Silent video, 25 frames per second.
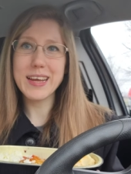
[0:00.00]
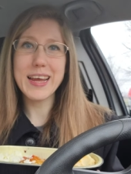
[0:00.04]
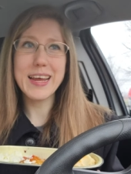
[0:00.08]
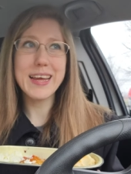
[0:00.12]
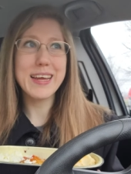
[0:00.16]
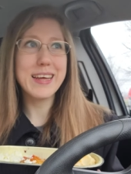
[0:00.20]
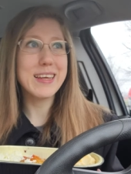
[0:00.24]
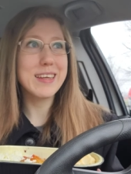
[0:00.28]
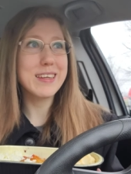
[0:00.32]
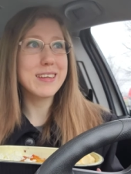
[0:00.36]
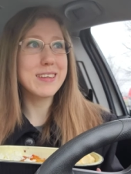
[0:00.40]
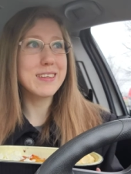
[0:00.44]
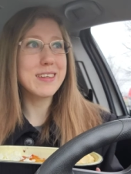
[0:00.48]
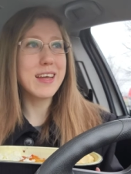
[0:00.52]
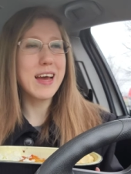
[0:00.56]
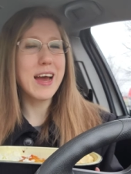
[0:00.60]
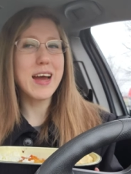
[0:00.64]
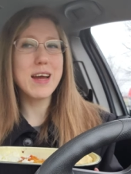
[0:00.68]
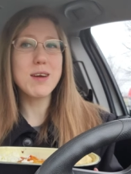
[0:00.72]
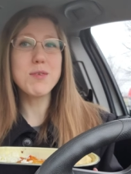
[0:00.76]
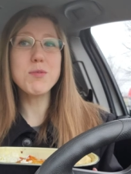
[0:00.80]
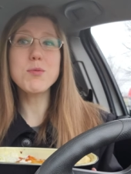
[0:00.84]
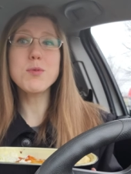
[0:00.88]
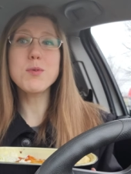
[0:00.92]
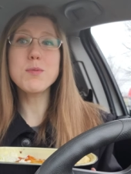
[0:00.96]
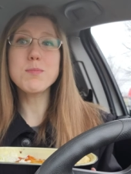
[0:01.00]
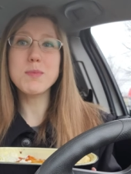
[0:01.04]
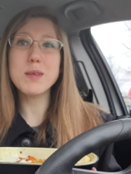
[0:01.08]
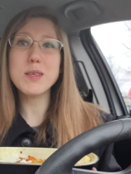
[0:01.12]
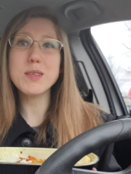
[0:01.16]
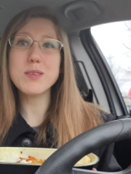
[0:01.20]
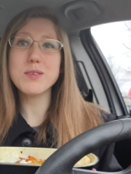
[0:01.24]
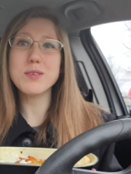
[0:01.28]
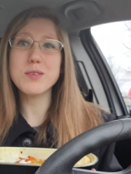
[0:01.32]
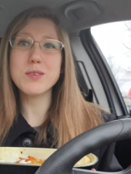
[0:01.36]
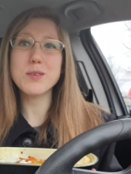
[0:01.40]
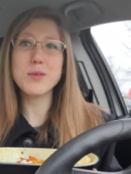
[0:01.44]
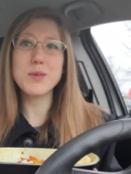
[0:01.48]
and I will
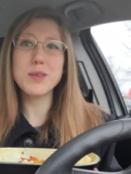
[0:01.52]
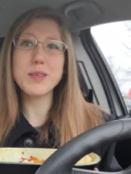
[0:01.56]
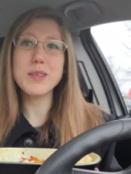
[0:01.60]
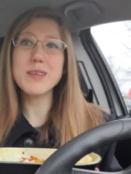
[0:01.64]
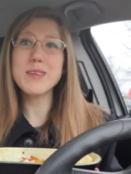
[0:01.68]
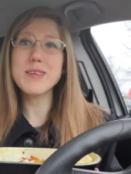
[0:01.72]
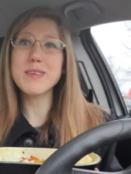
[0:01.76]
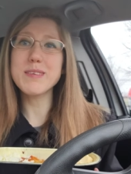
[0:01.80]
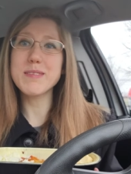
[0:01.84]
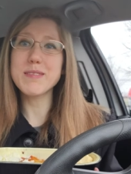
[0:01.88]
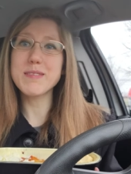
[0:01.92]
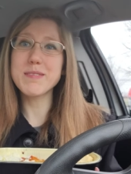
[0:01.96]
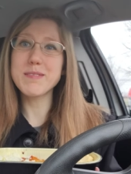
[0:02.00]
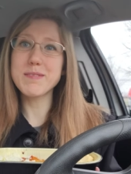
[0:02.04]
admit to you, it is